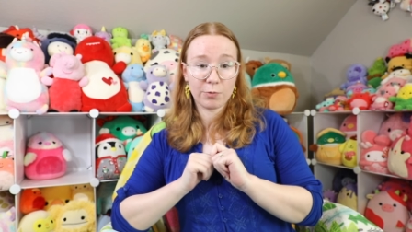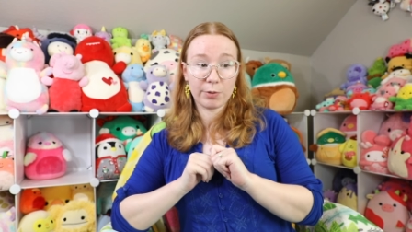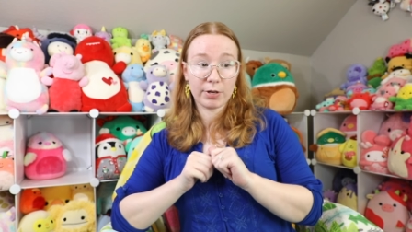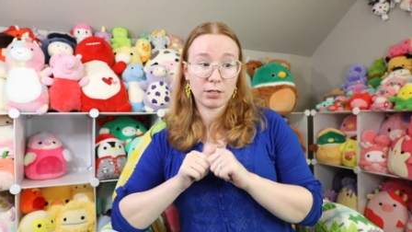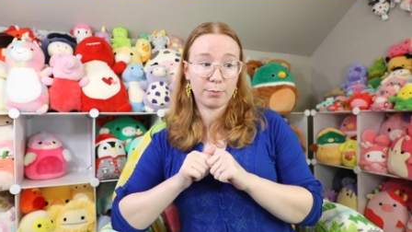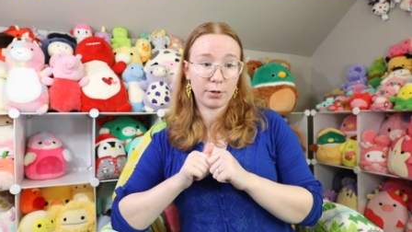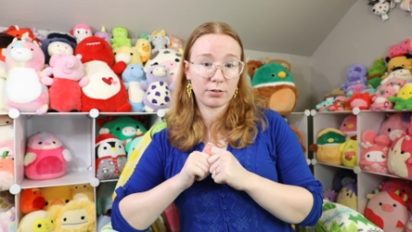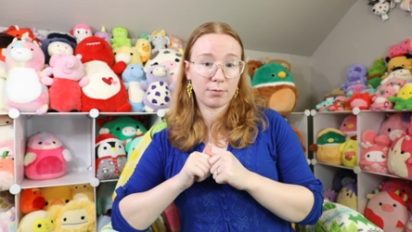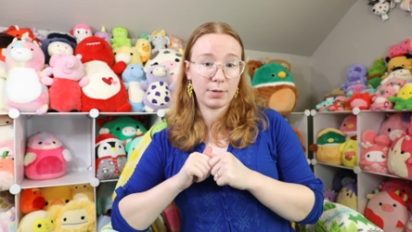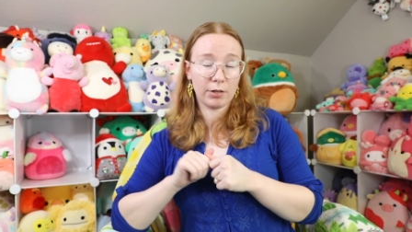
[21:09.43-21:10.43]
We went to
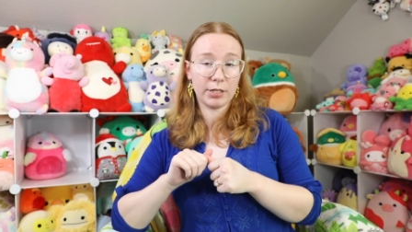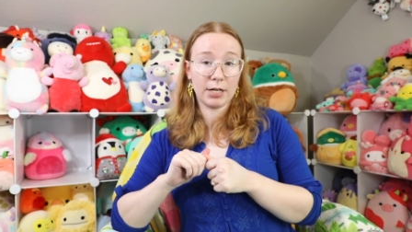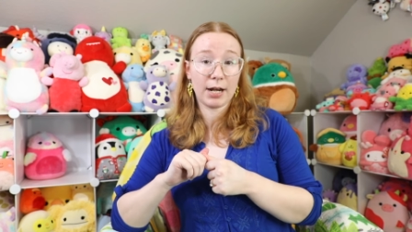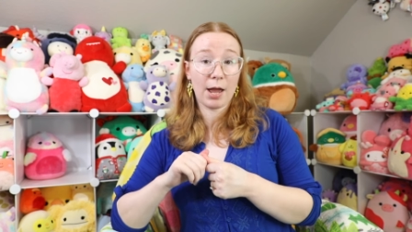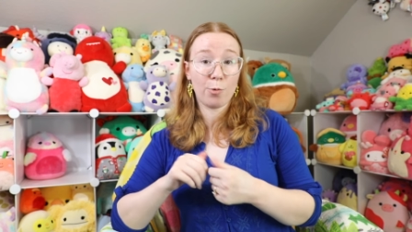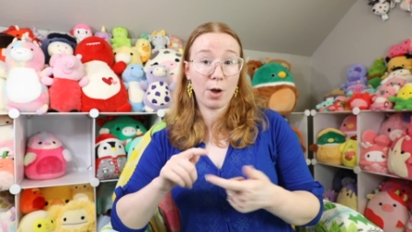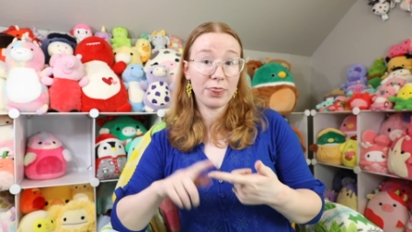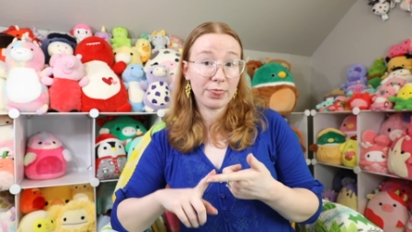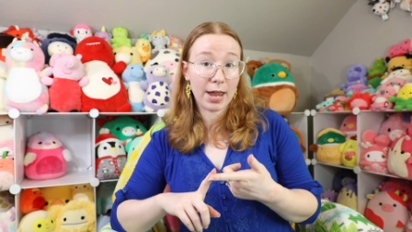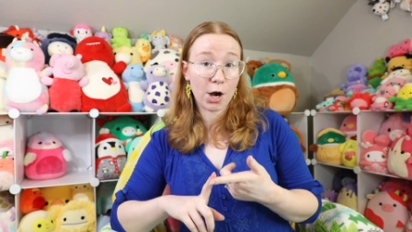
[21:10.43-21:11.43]
Books A Million and I
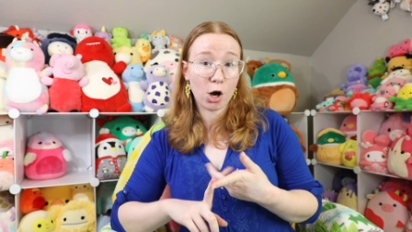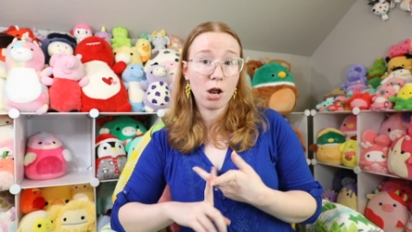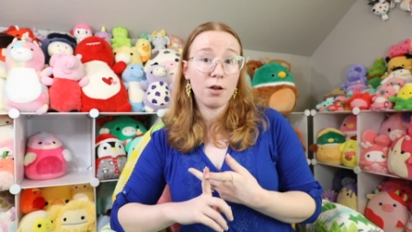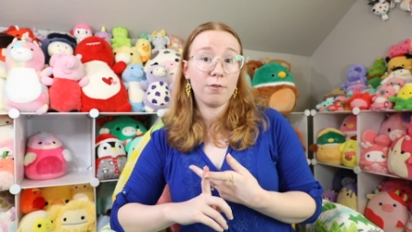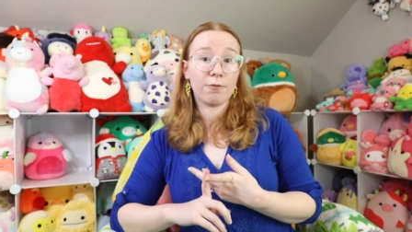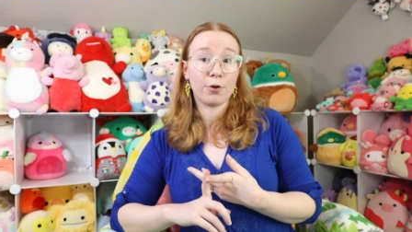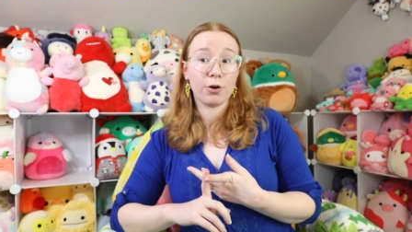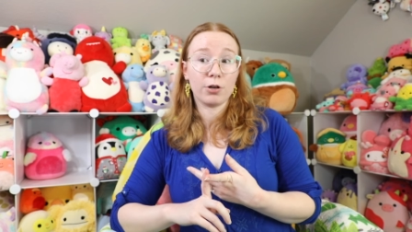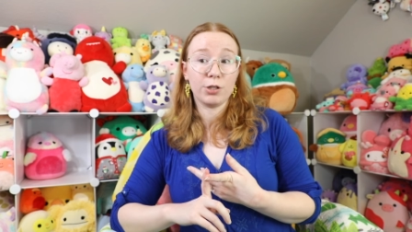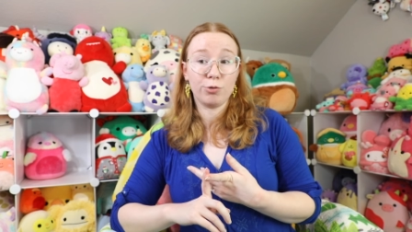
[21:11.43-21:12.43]
went there
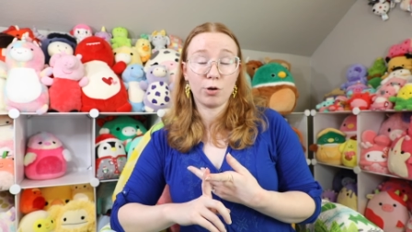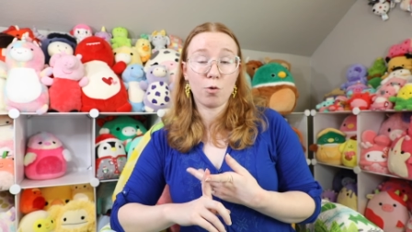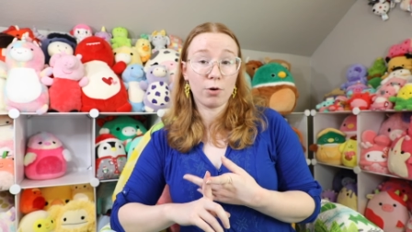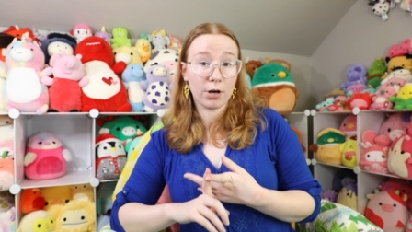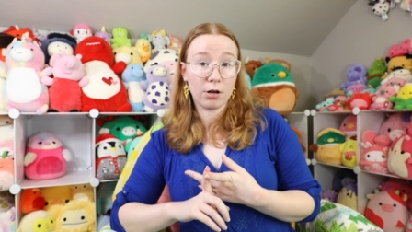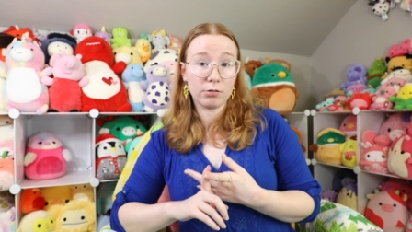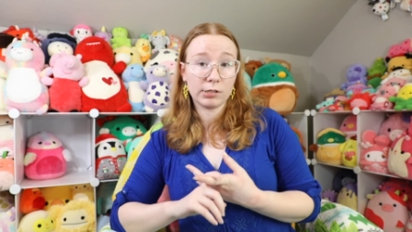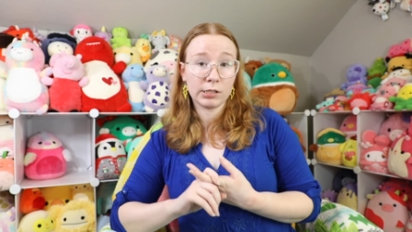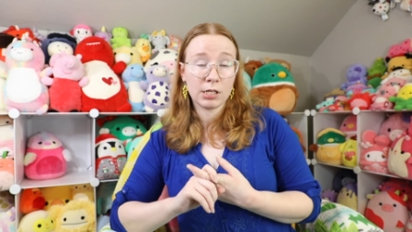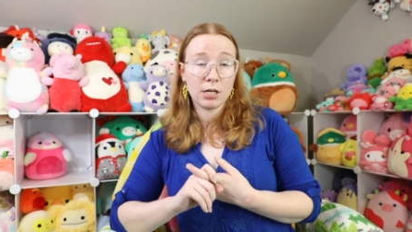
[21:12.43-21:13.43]
for Unicornos.